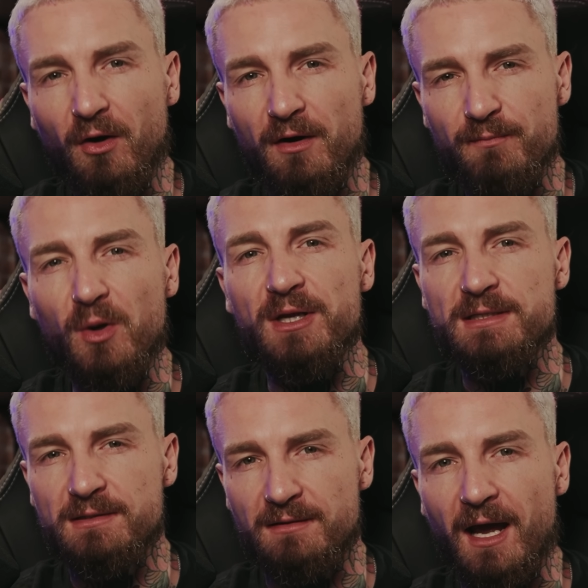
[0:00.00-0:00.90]
I
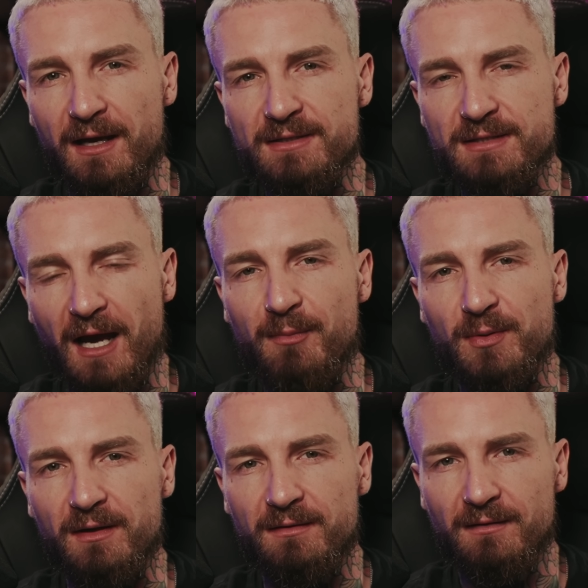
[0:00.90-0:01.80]
bullied that into
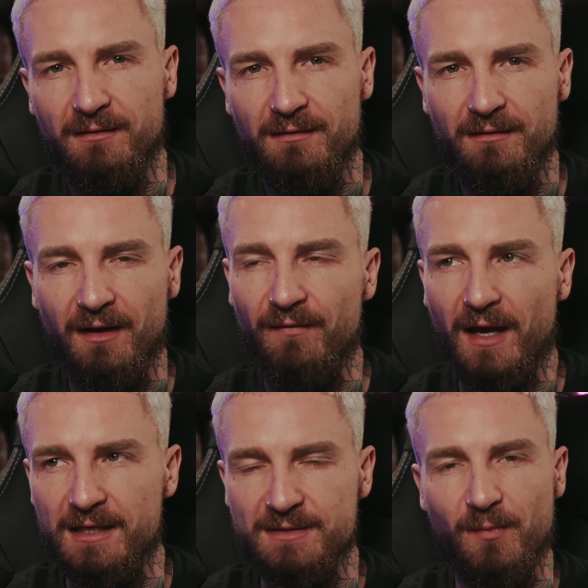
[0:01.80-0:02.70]
happening. And
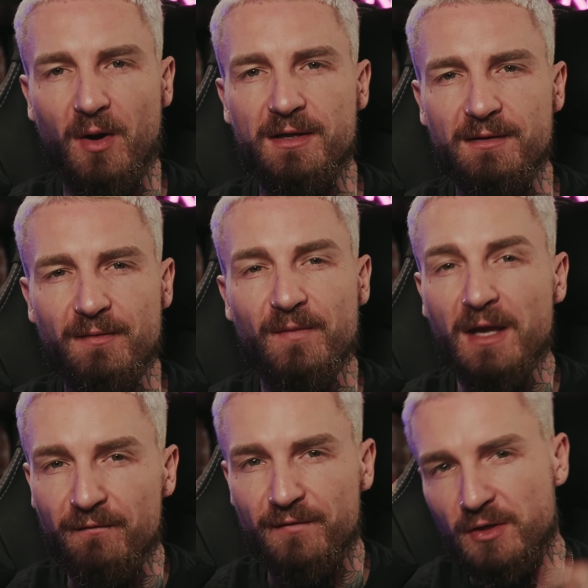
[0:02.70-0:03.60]
that is my
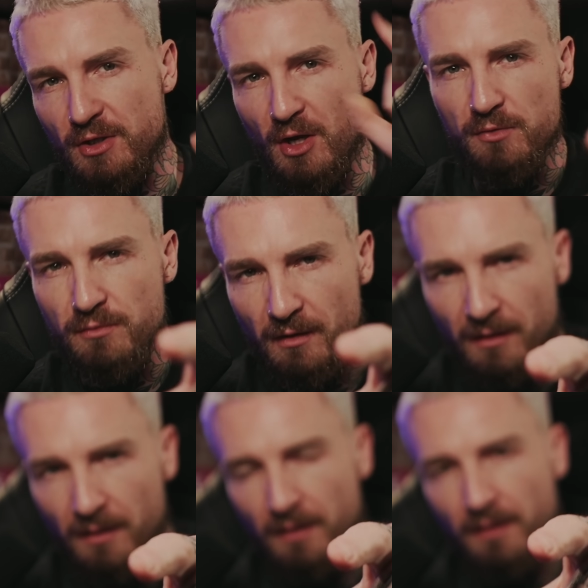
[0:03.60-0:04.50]
gift to you.
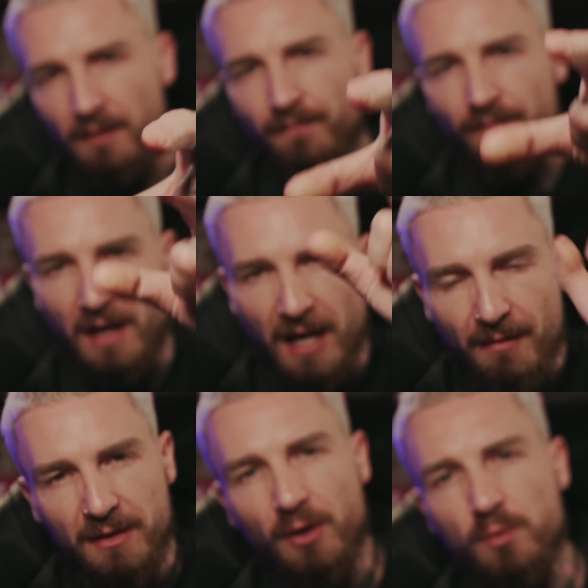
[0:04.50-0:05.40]
Let
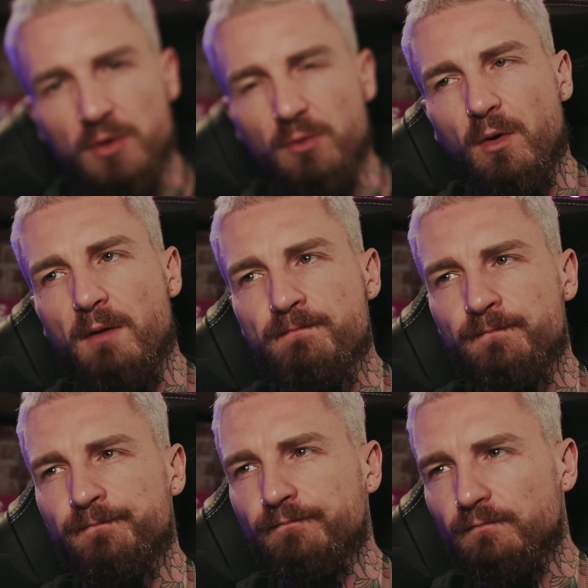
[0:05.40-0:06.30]
me know what you want.
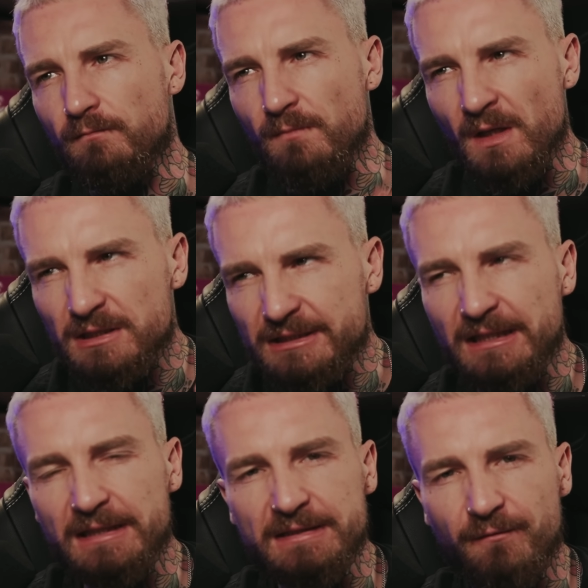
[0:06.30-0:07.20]

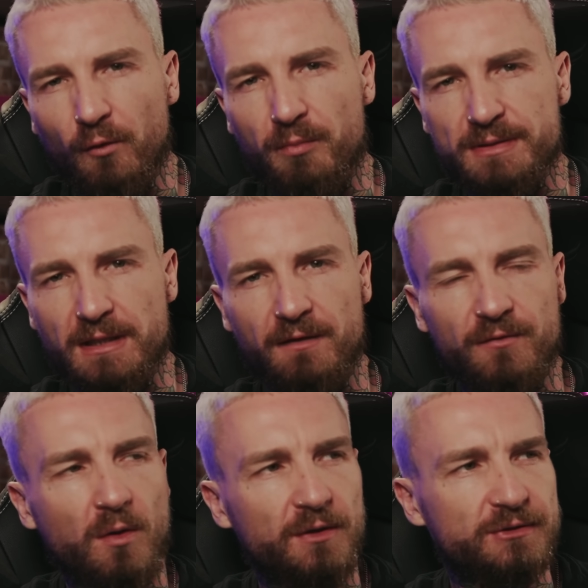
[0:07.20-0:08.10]
64% of
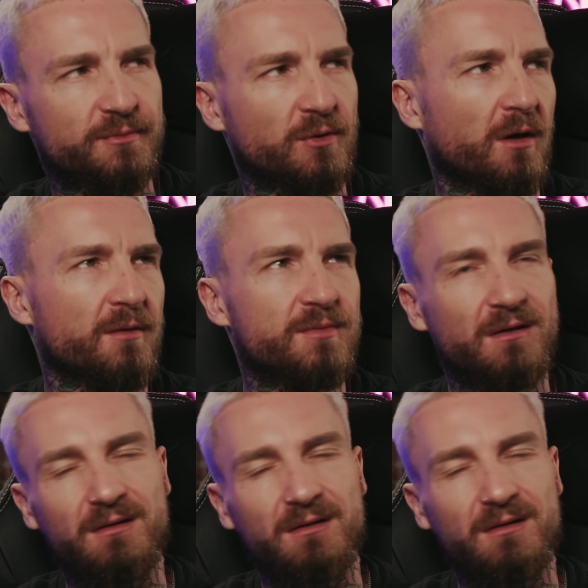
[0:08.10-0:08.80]
you aren't subscribed.